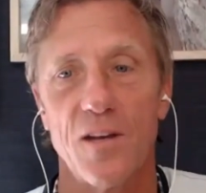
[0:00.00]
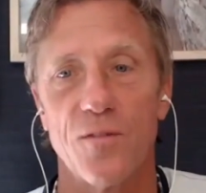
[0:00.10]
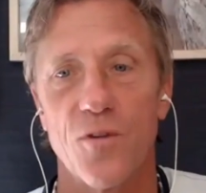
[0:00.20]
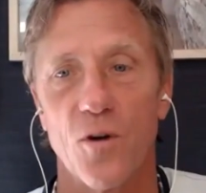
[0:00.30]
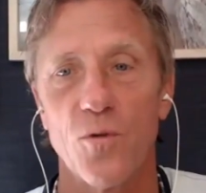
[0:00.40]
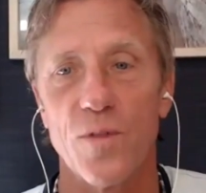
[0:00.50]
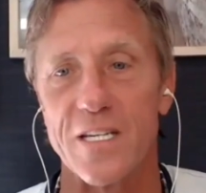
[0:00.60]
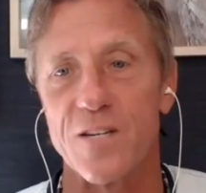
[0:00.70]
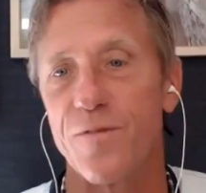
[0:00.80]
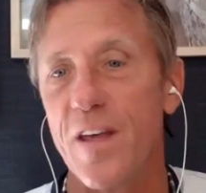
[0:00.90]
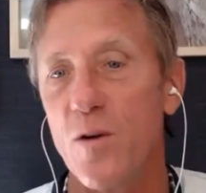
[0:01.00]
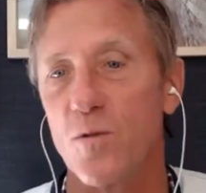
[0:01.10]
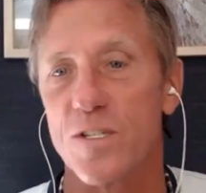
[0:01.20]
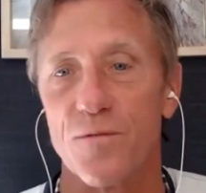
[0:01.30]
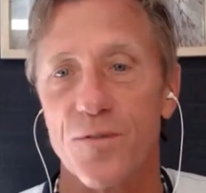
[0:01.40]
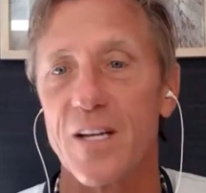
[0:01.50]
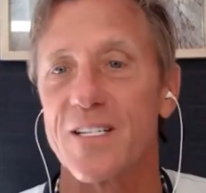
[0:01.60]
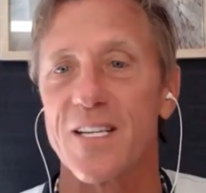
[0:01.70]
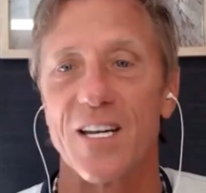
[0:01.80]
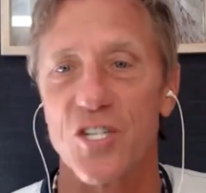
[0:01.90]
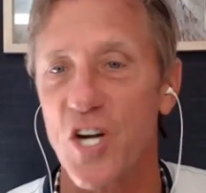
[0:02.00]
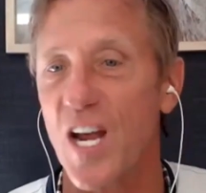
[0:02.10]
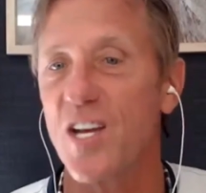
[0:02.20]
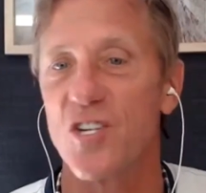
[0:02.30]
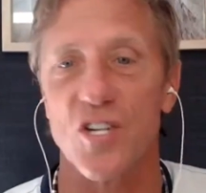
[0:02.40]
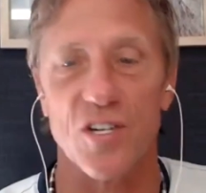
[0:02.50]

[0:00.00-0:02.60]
and you've got all these fields of things that change